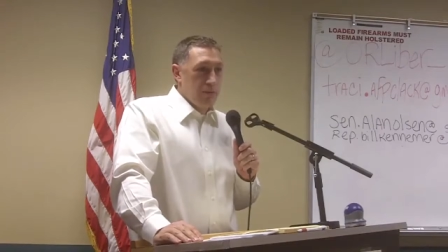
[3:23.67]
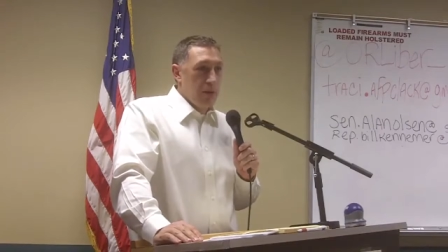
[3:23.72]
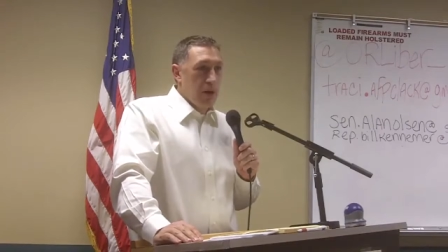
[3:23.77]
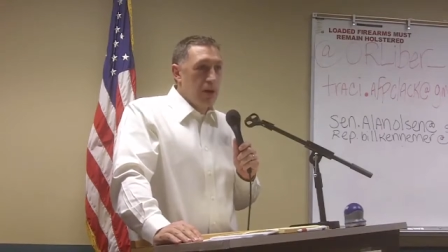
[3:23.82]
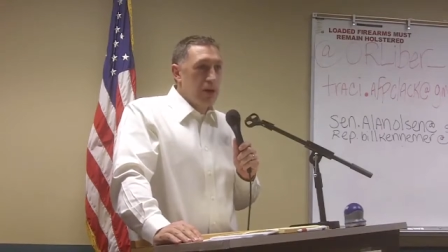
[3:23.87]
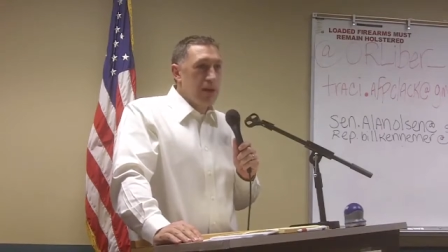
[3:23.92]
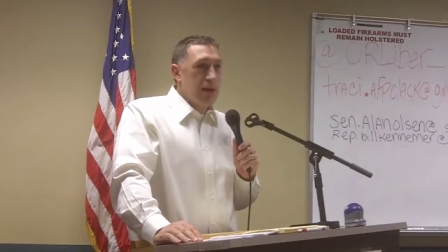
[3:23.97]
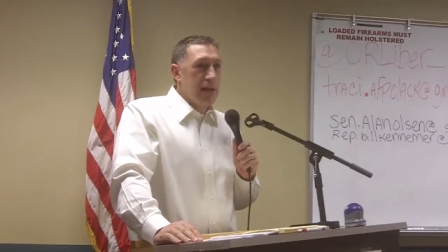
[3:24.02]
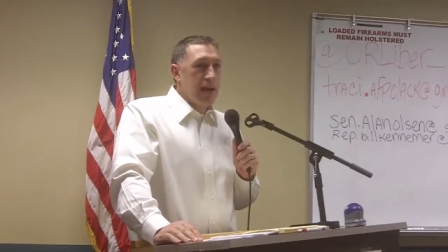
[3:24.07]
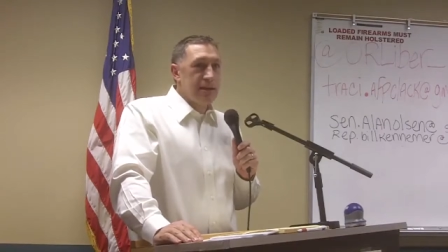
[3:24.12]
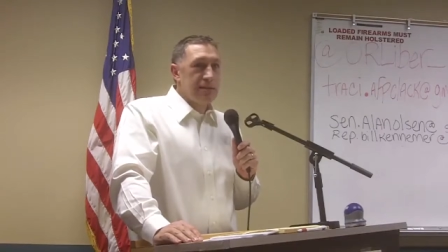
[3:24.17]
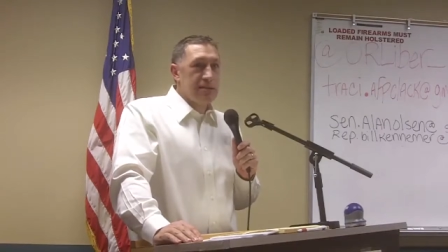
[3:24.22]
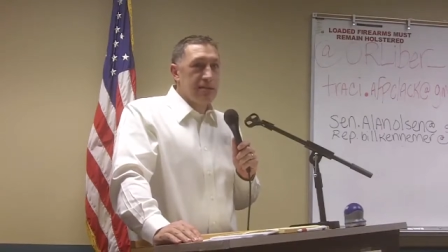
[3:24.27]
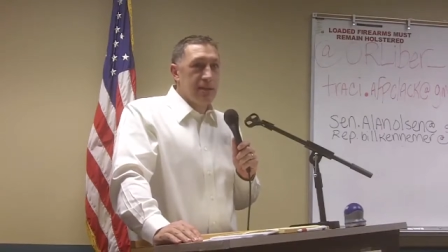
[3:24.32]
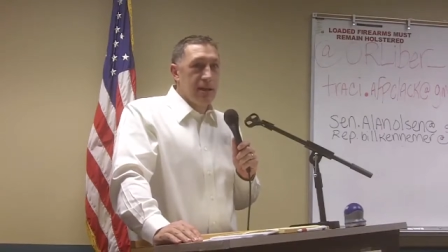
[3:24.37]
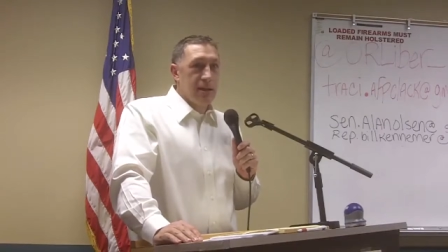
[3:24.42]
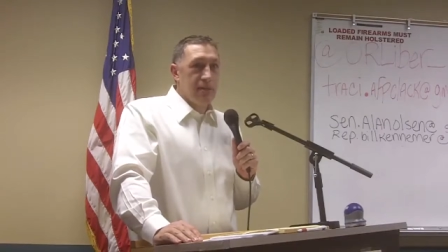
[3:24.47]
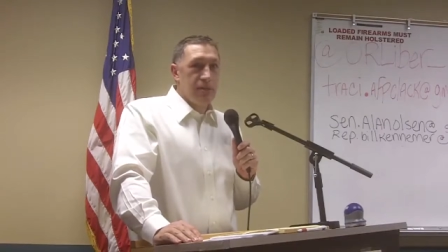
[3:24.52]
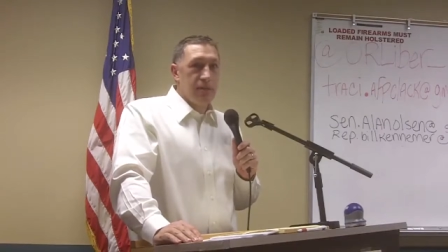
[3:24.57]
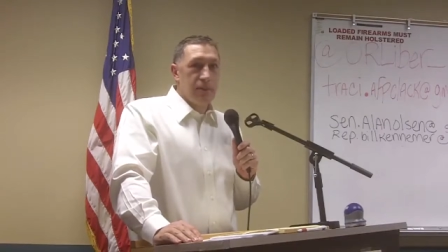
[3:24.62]
barely has
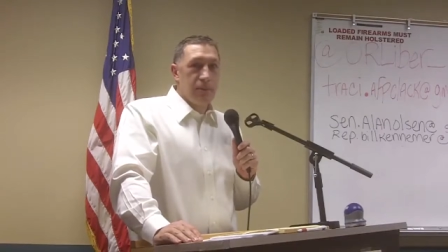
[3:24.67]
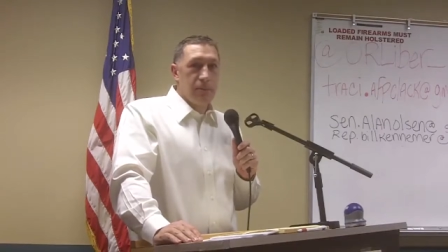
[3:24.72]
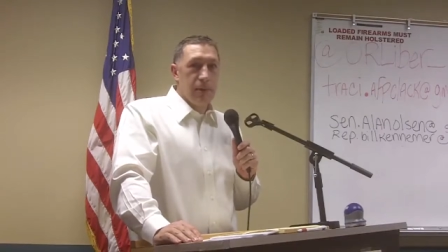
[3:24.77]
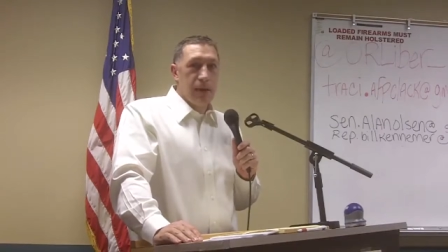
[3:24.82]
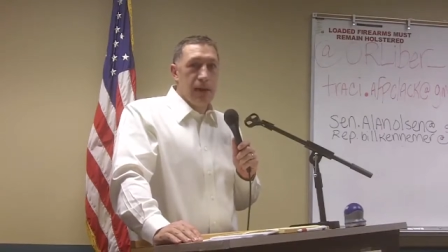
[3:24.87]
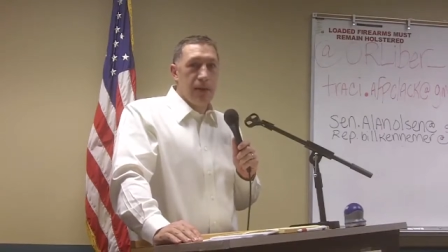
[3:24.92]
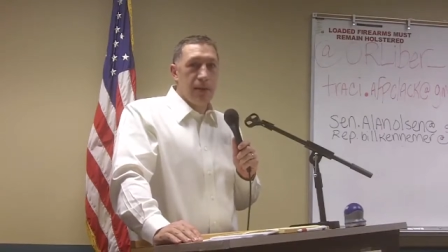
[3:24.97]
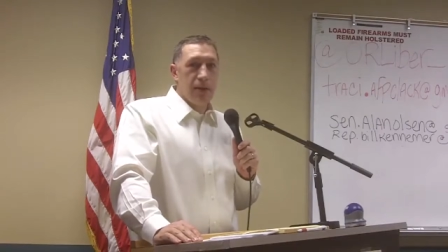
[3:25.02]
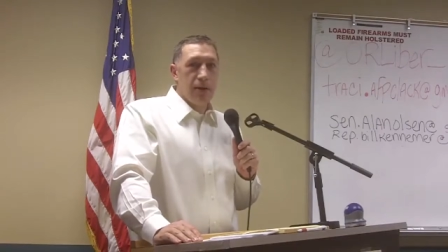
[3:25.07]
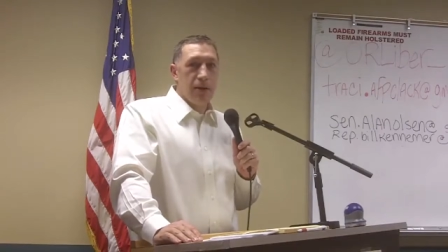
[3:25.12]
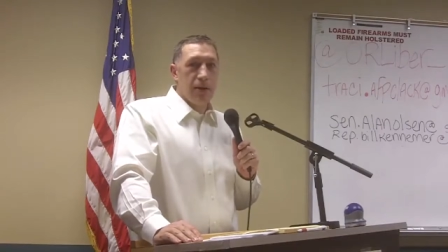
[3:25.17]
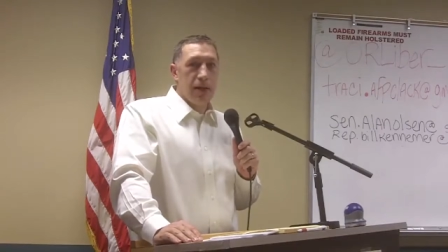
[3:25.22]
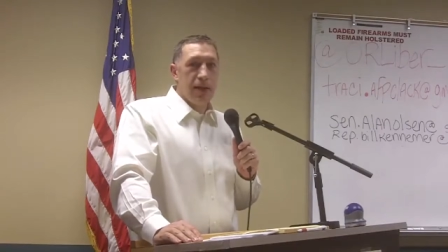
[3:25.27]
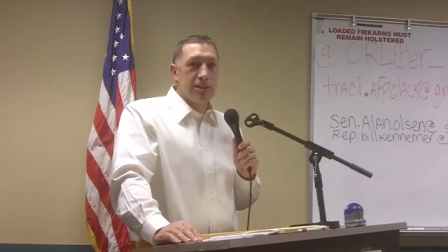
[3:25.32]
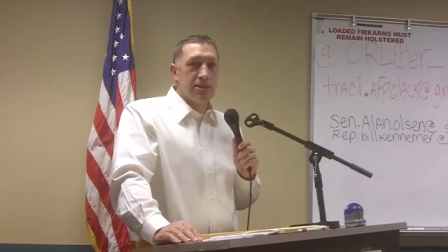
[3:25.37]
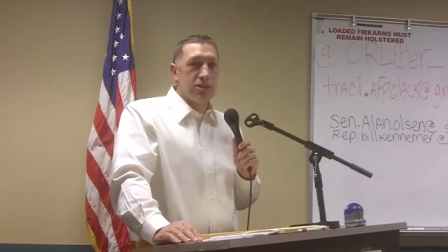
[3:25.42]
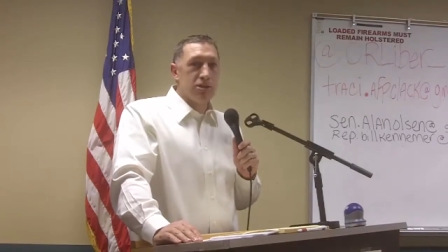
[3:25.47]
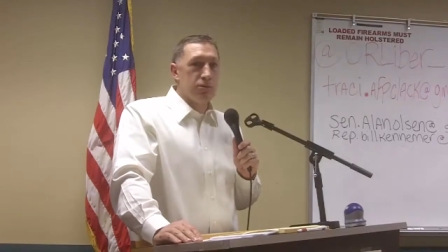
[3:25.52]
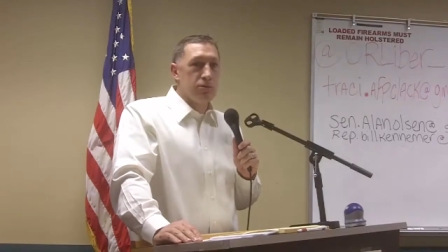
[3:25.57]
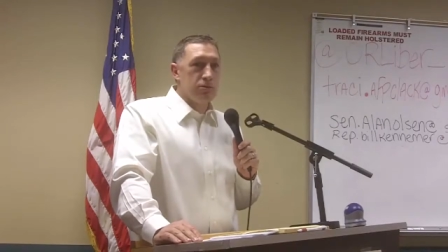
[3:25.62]
enough to pay their
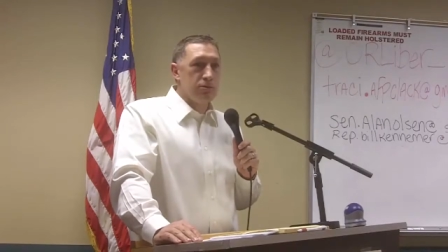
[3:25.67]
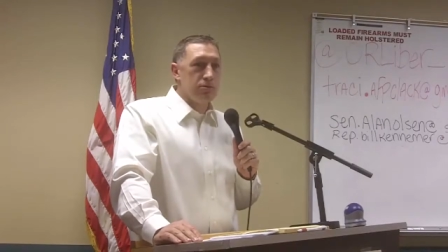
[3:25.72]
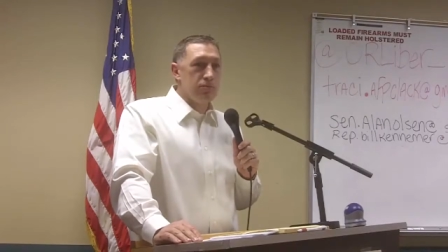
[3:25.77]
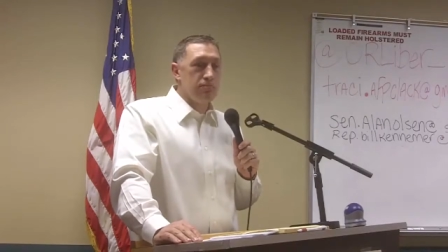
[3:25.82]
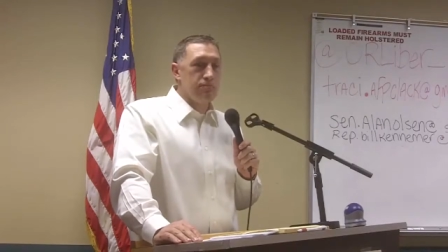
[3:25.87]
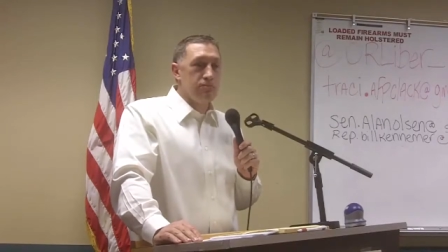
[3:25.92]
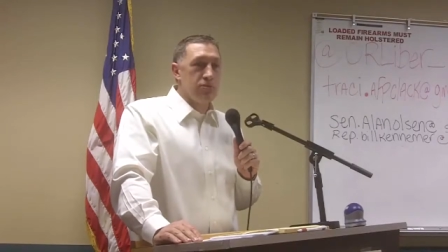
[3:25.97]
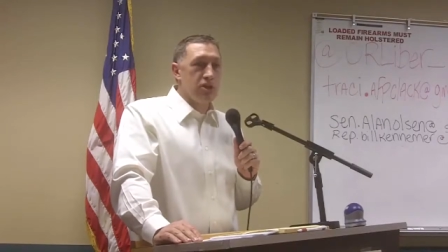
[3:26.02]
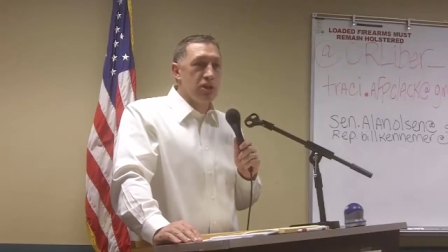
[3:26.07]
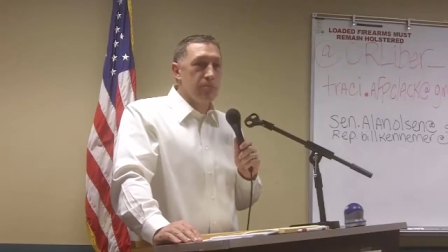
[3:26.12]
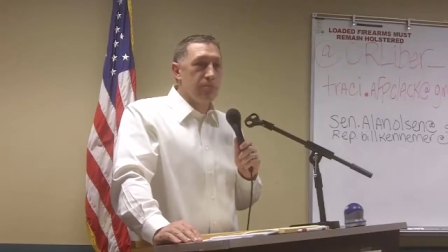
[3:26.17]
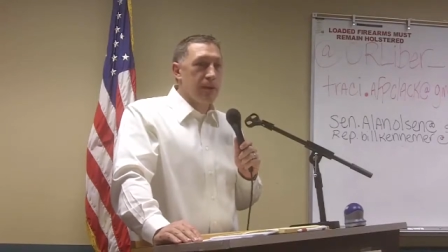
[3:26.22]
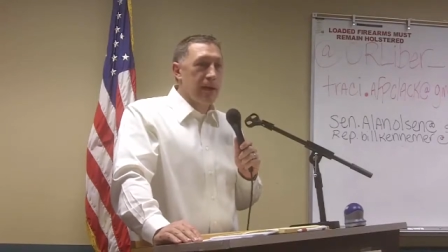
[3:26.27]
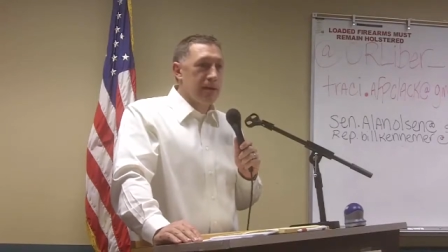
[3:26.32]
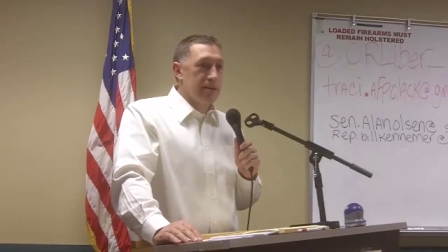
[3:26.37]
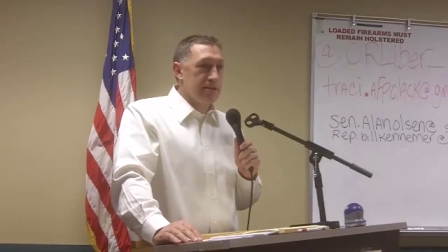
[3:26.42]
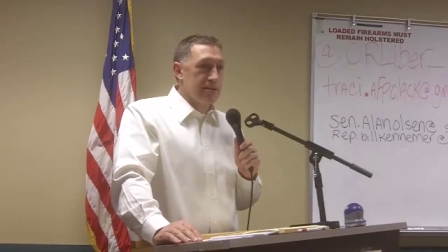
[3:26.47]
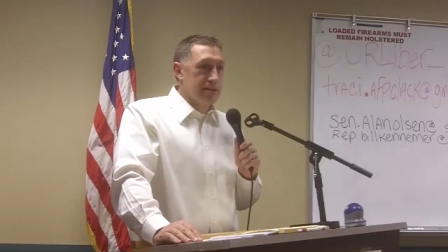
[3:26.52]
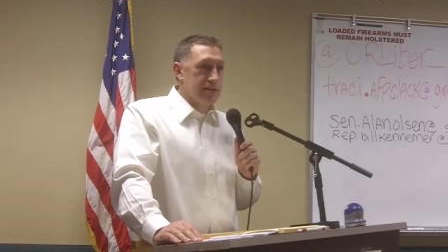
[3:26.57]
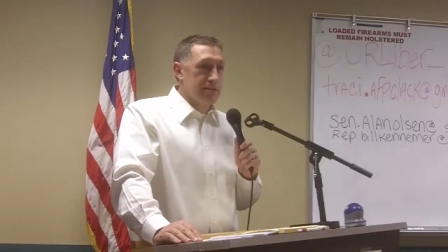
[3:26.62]
high school
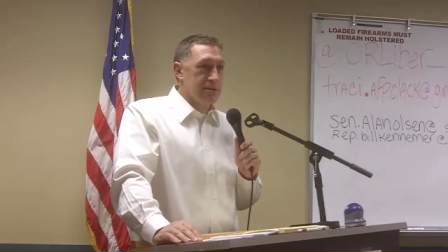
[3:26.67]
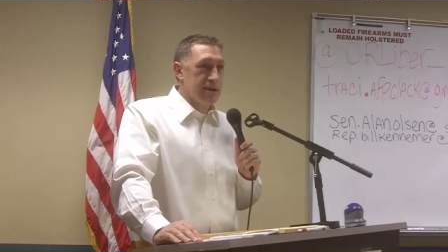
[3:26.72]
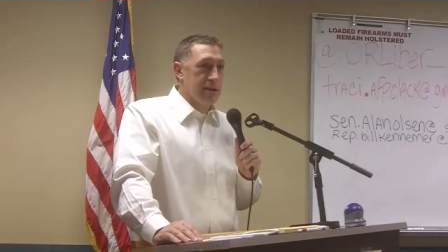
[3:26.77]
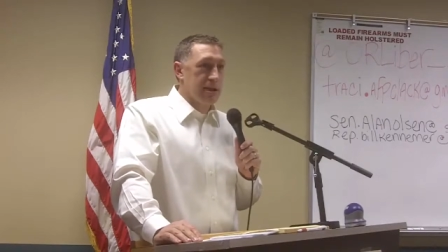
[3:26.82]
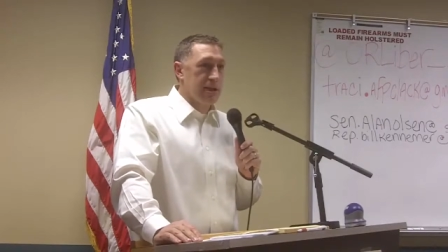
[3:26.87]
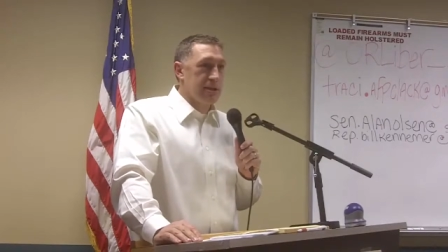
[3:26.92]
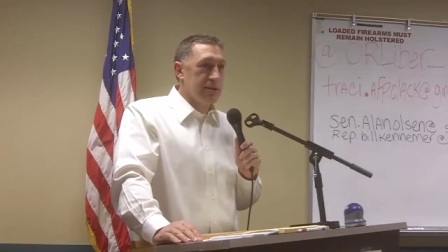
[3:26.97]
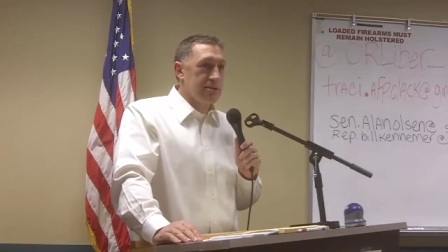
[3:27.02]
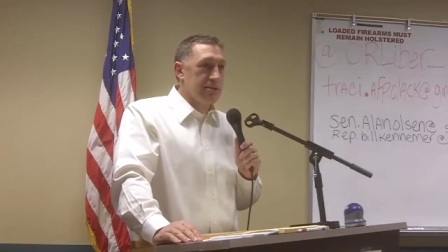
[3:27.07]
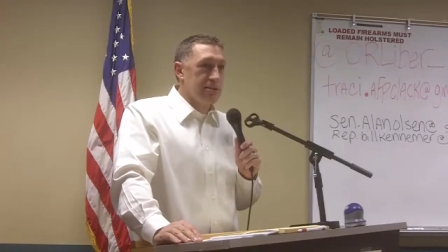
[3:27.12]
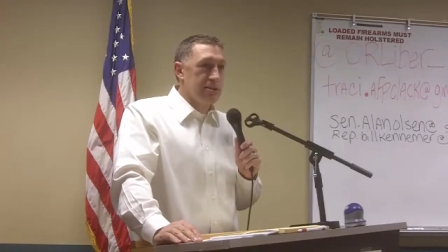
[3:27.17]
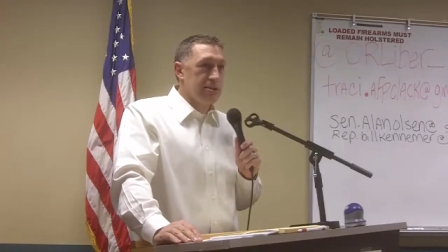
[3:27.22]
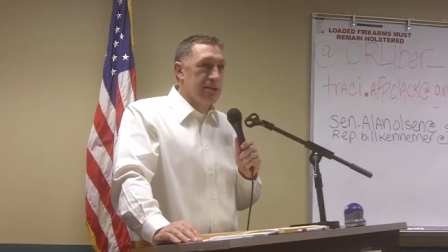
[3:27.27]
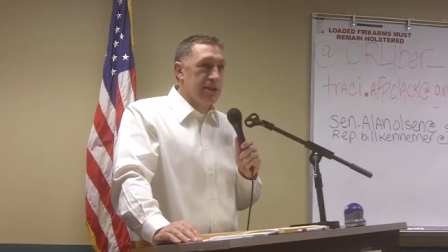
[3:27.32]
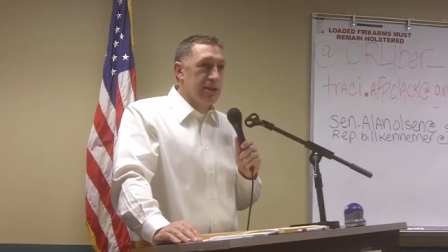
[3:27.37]
gymnastics kids to